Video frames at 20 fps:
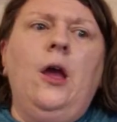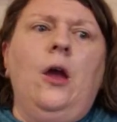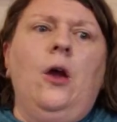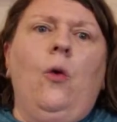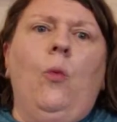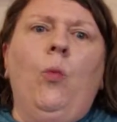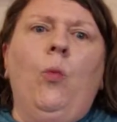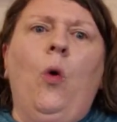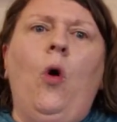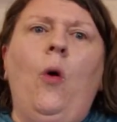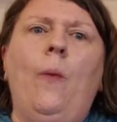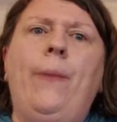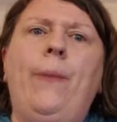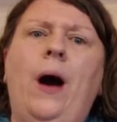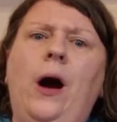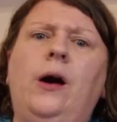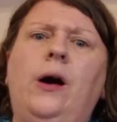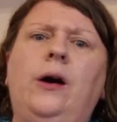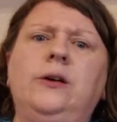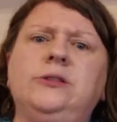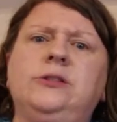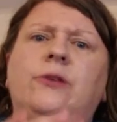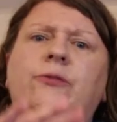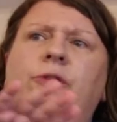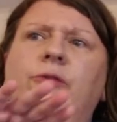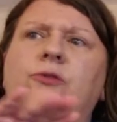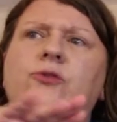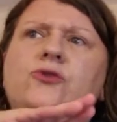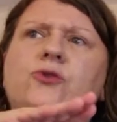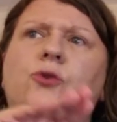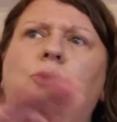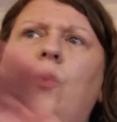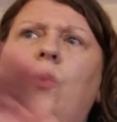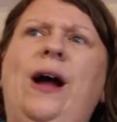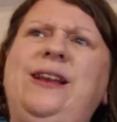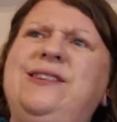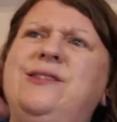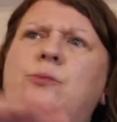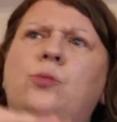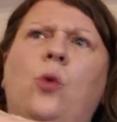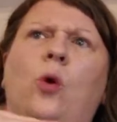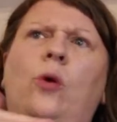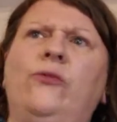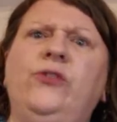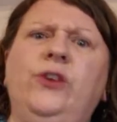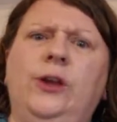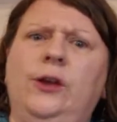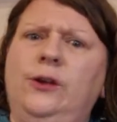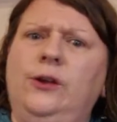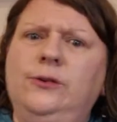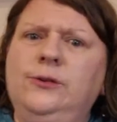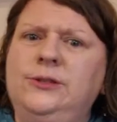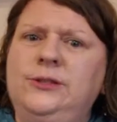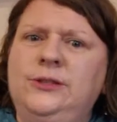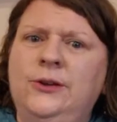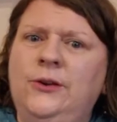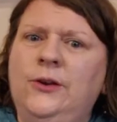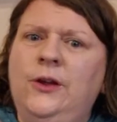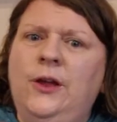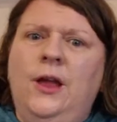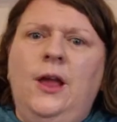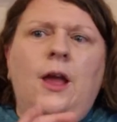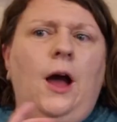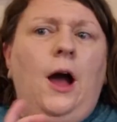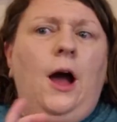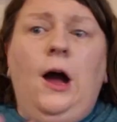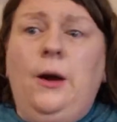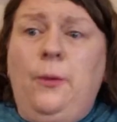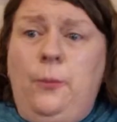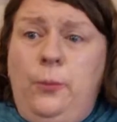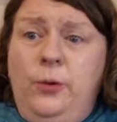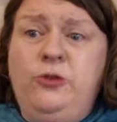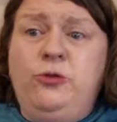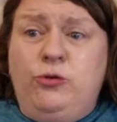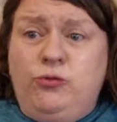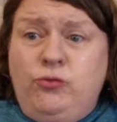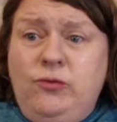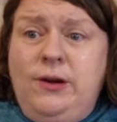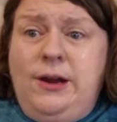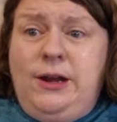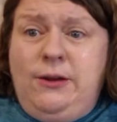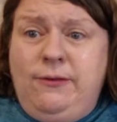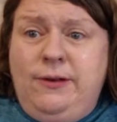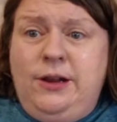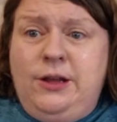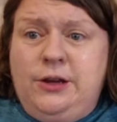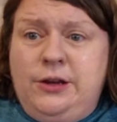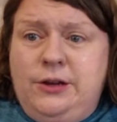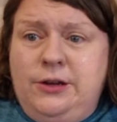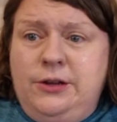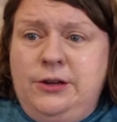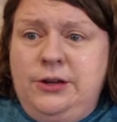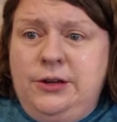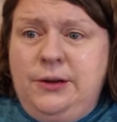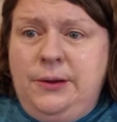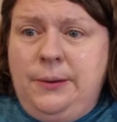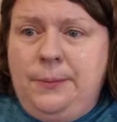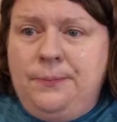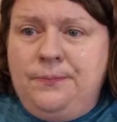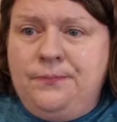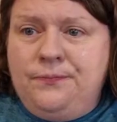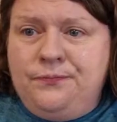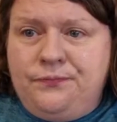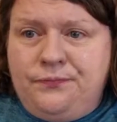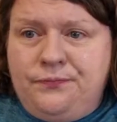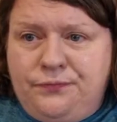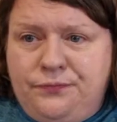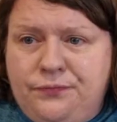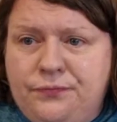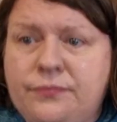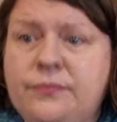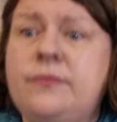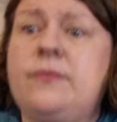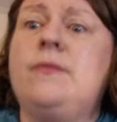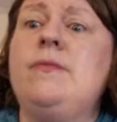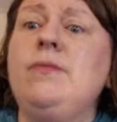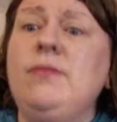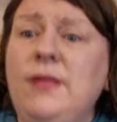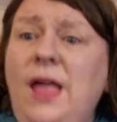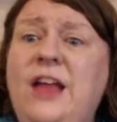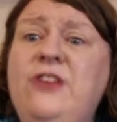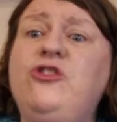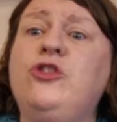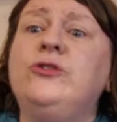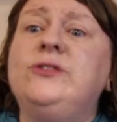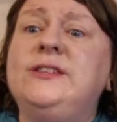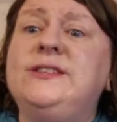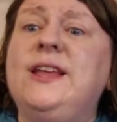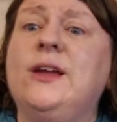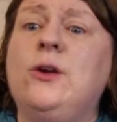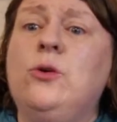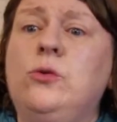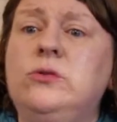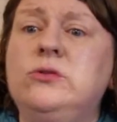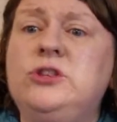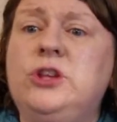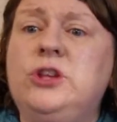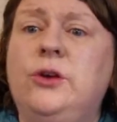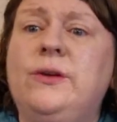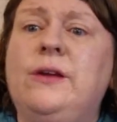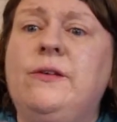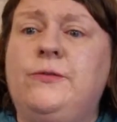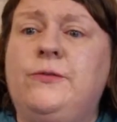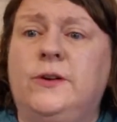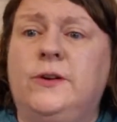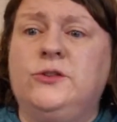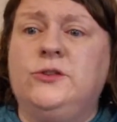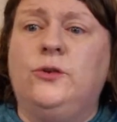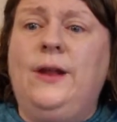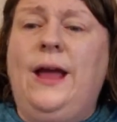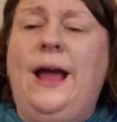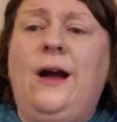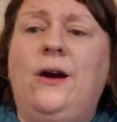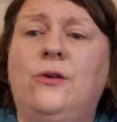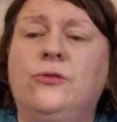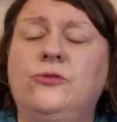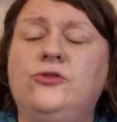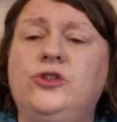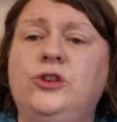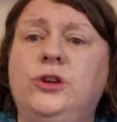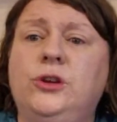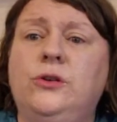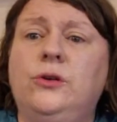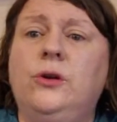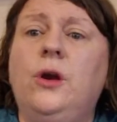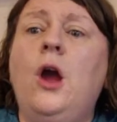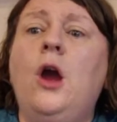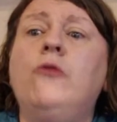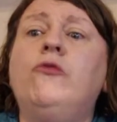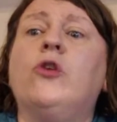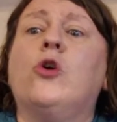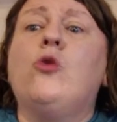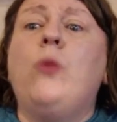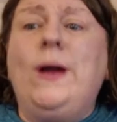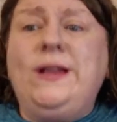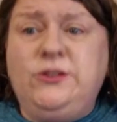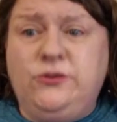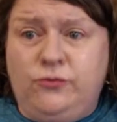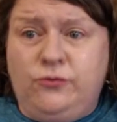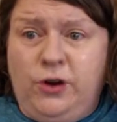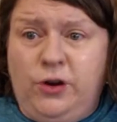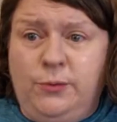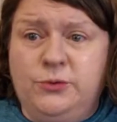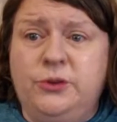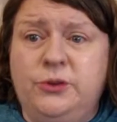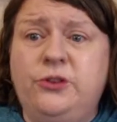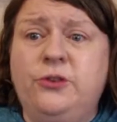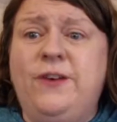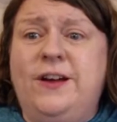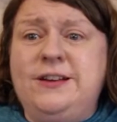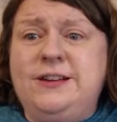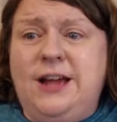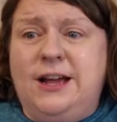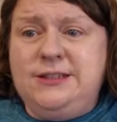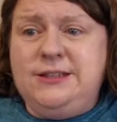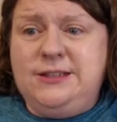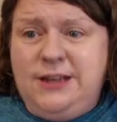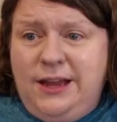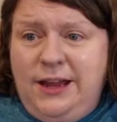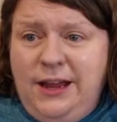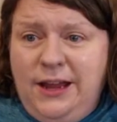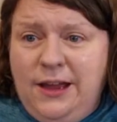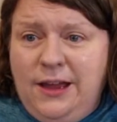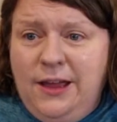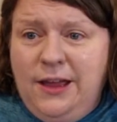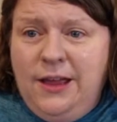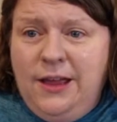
what parts of the resort had what views, which was really good. And Jill says they also give advice on how to request rooms, which is fantastic.